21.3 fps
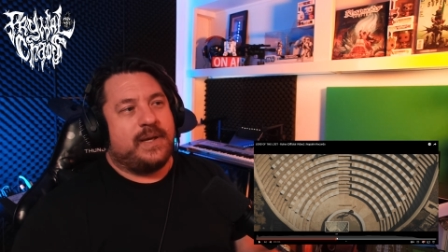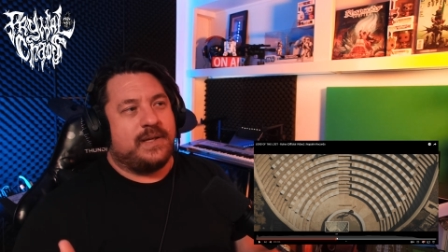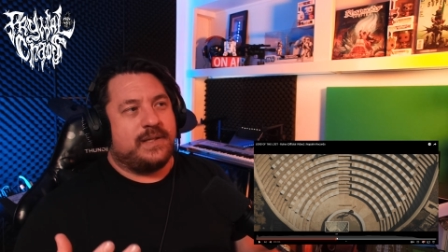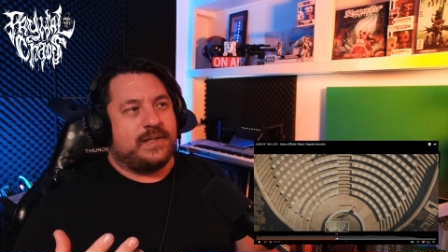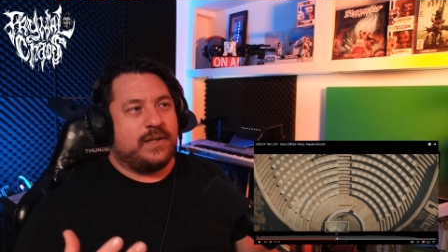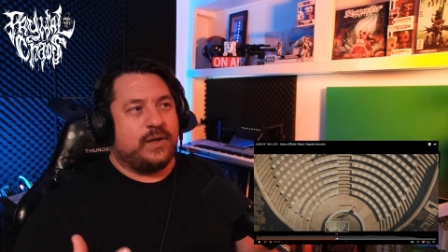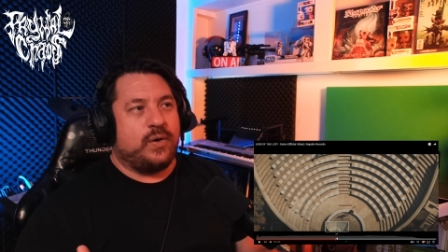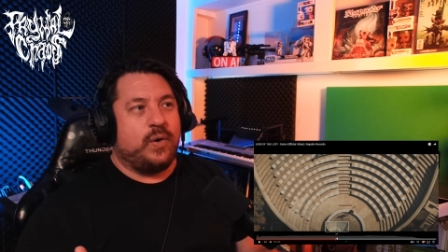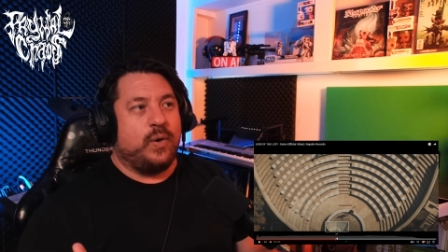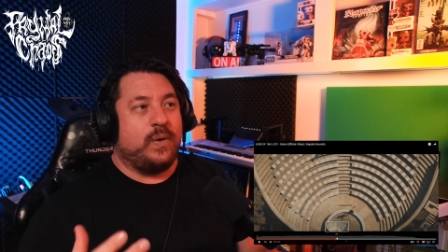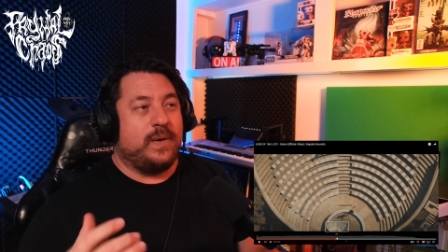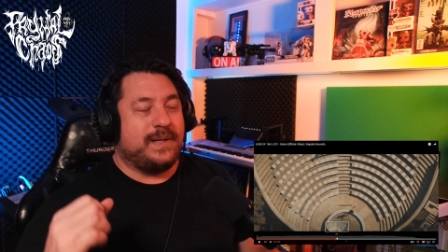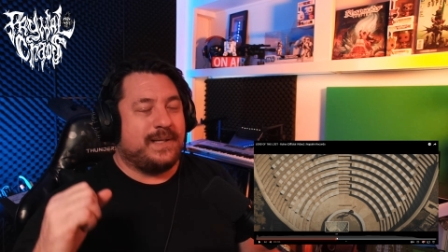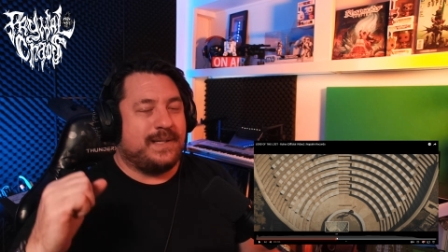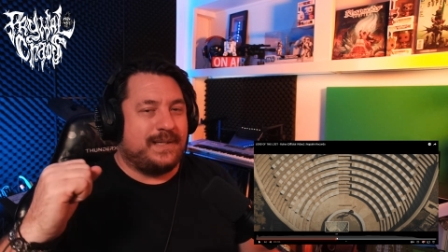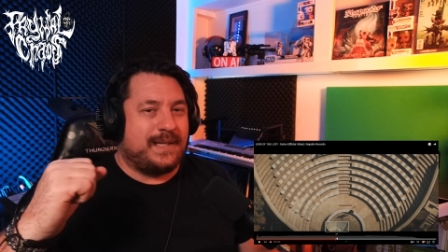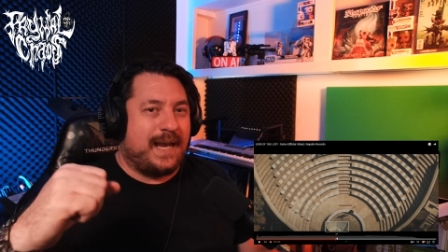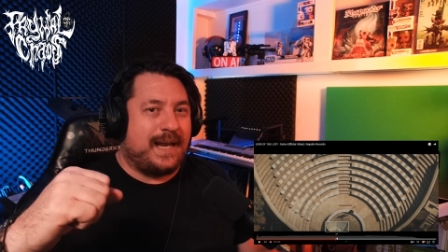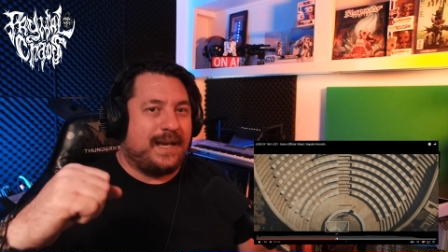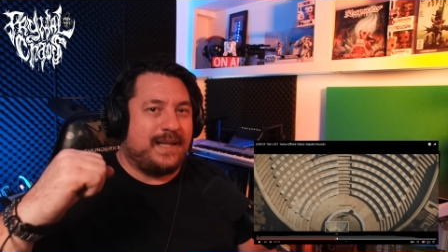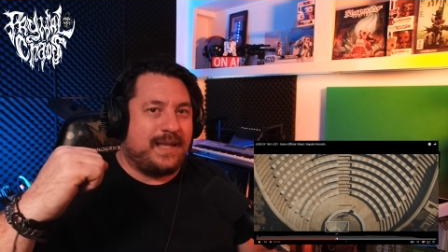because the chorus
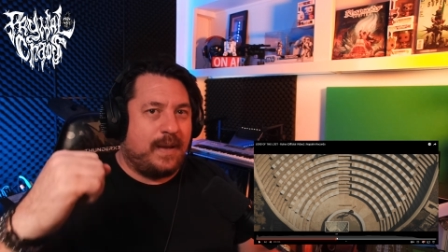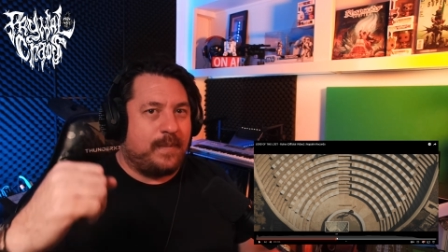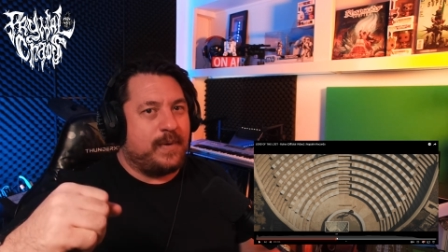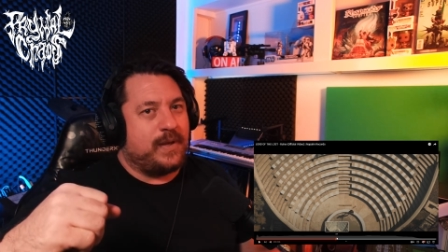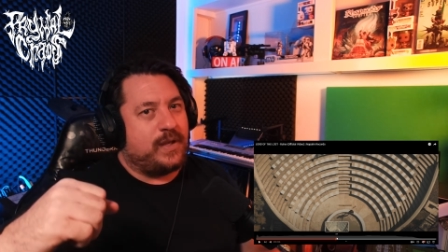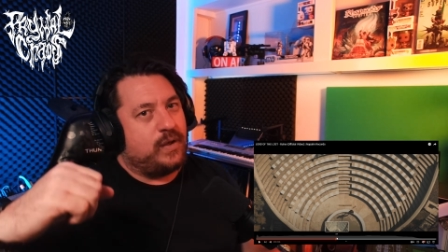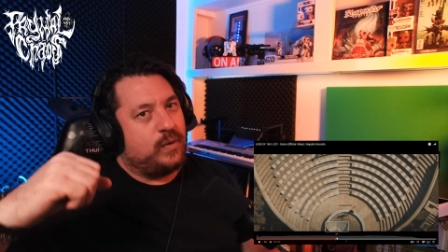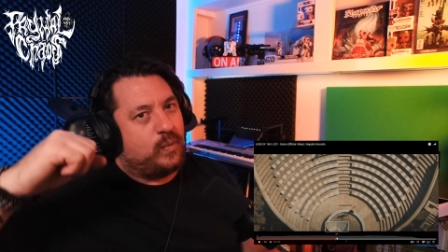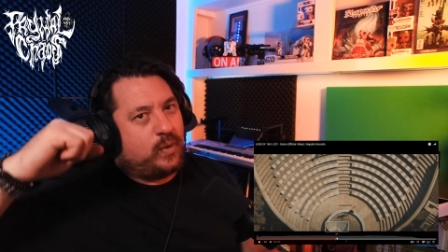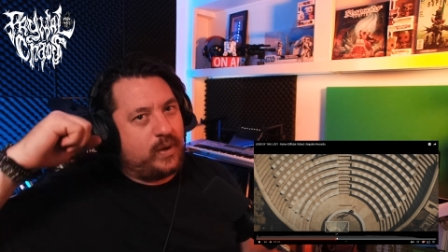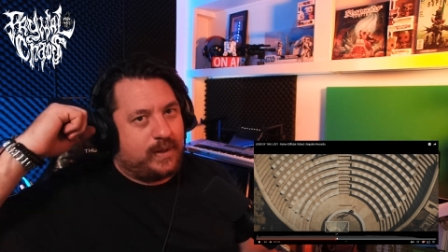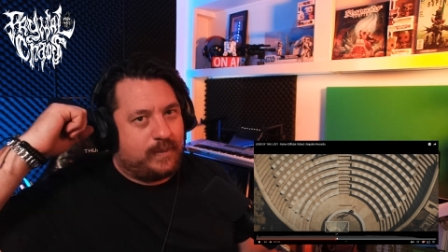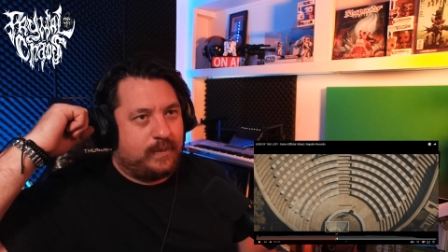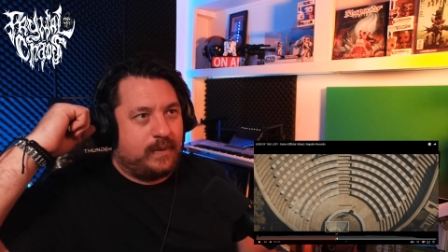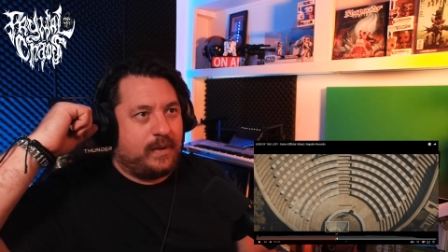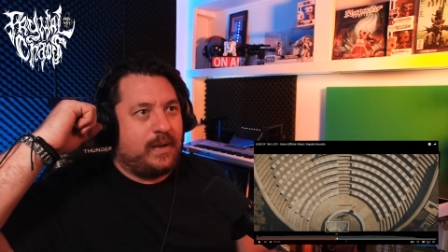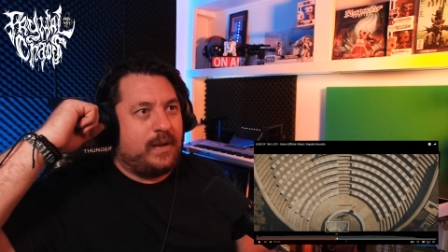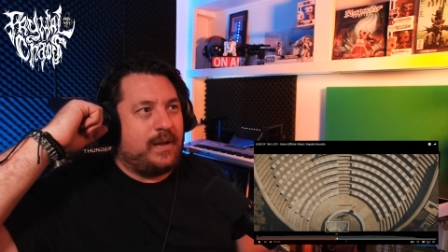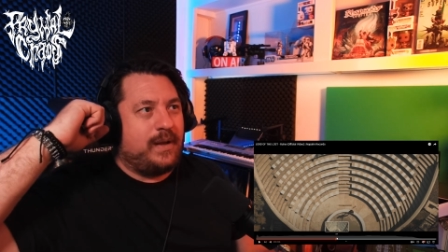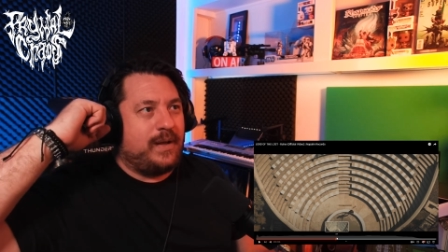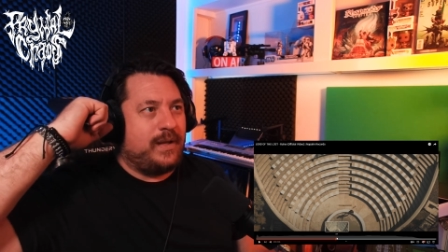is anthemic you want to